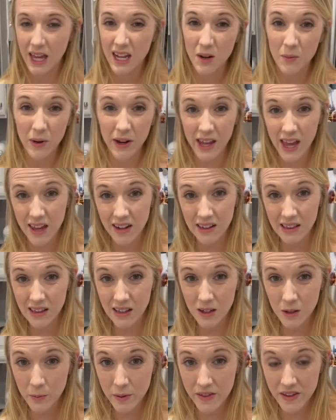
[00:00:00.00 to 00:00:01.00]
to bring out a
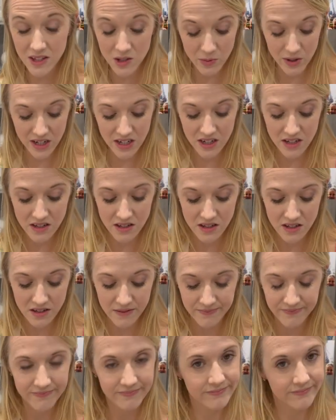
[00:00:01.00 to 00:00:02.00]
little bit of sweetness,
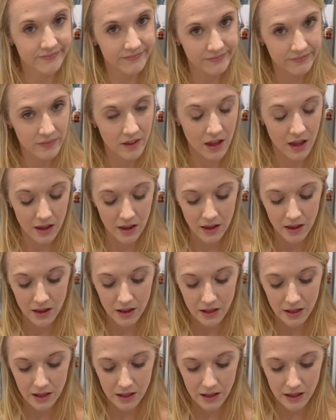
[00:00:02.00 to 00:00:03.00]

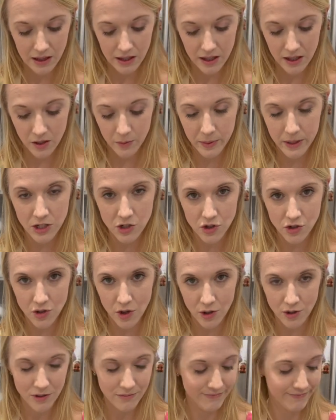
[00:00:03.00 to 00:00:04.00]
little pinch of salt.